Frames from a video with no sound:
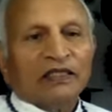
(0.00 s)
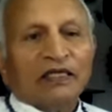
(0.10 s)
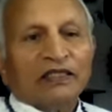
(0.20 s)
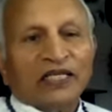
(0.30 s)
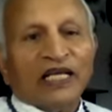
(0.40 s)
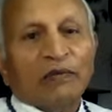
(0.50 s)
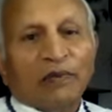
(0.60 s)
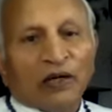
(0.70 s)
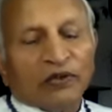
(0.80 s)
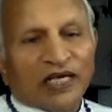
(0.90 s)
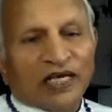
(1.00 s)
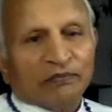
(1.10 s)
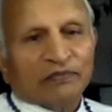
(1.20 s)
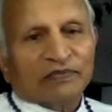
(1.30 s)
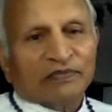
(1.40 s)
say about
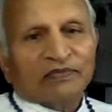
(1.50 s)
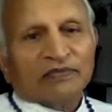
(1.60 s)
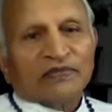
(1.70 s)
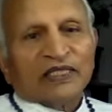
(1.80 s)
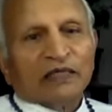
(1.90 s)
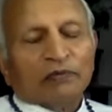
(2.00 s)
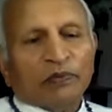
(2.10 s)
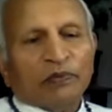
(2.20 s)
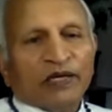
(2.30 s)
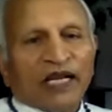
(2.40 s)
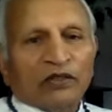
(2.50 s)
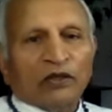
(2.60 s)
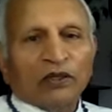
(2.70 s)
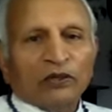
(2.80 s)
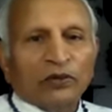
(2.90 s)
them. People are
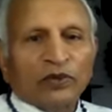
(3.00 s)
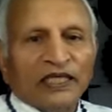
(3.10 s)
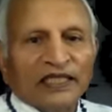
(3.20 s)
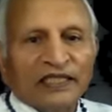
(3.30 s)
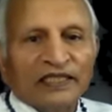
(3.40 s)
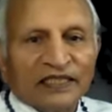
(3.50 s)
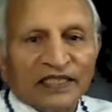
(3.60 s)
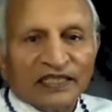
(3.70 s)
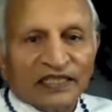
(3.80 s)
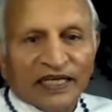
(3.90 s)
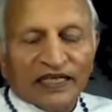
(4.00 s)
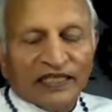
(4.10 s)
not only interested